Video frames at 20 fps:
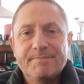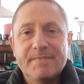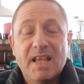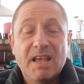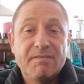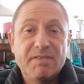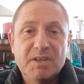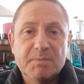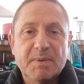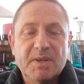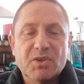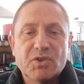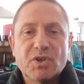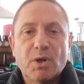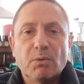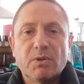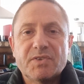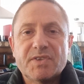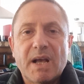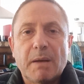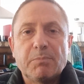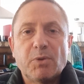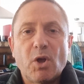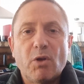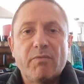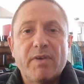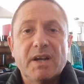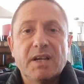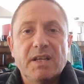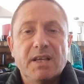if he's been shoulder tapped
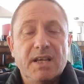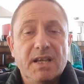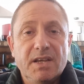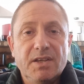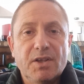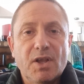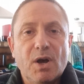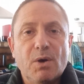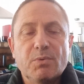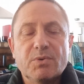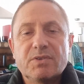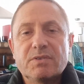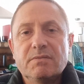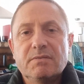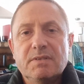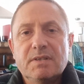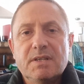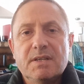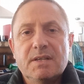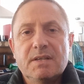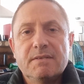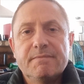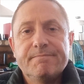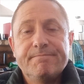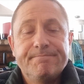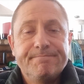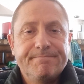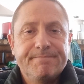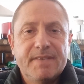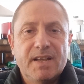already, he knows
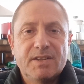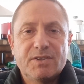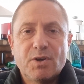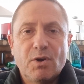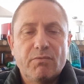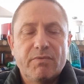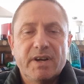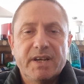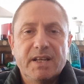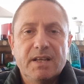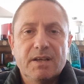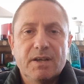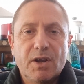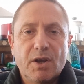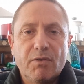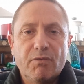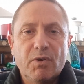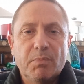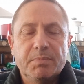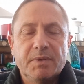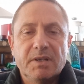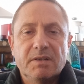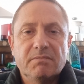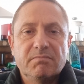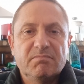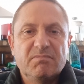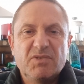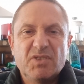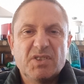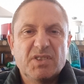it's already corrupted.
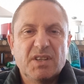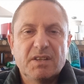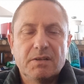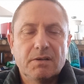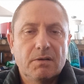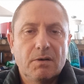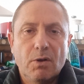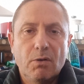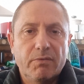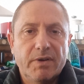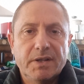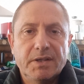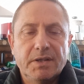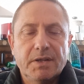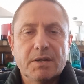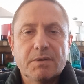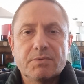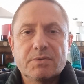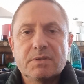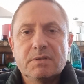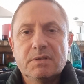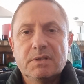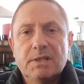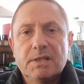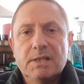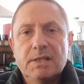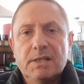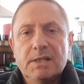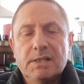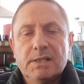Jacinda already knows.
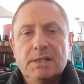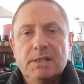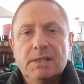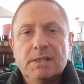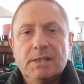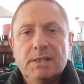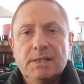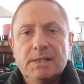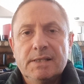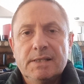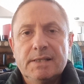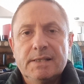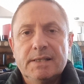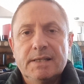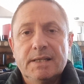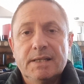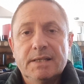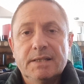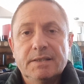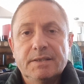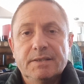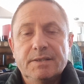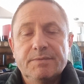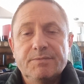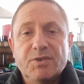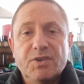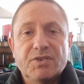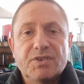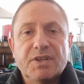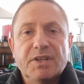And
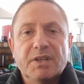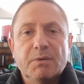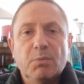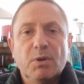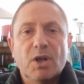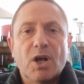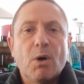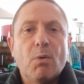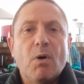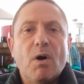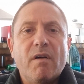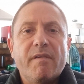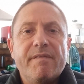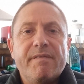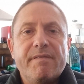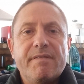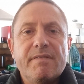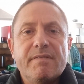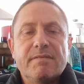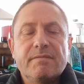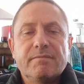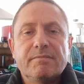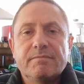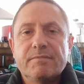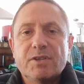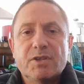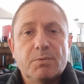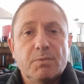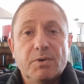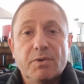Jacinda will go off
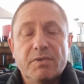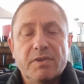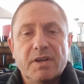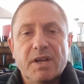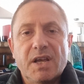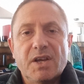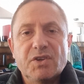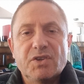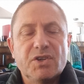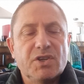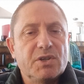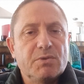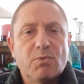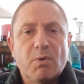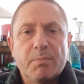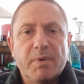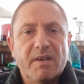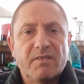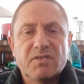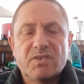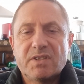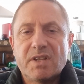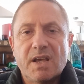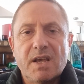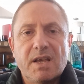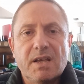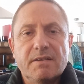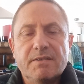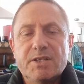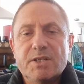to another nation. She won't be able to stay
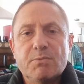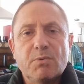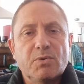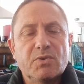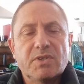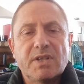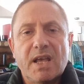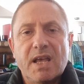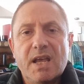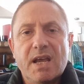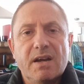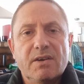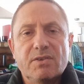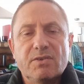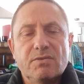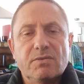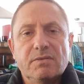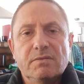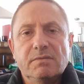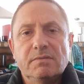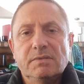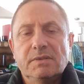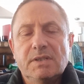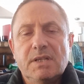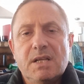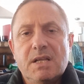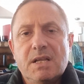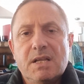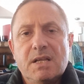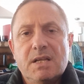here. She won't stay here at all.
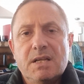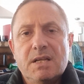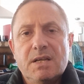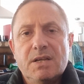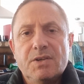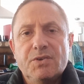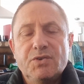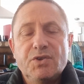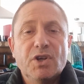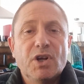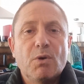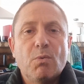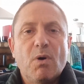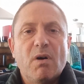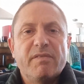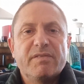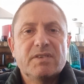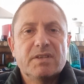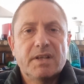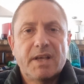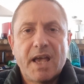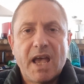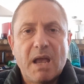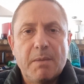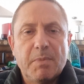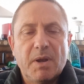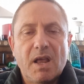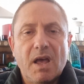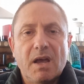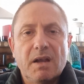She'll go off to the
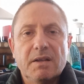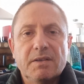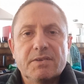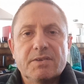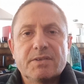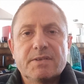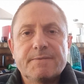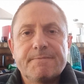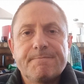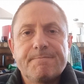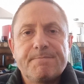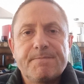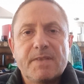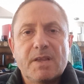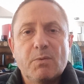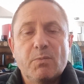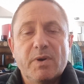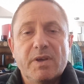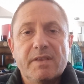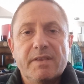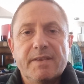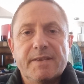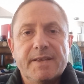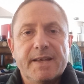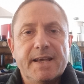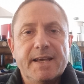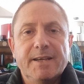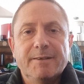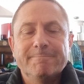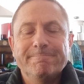Cayman Islands with
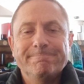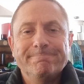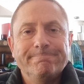a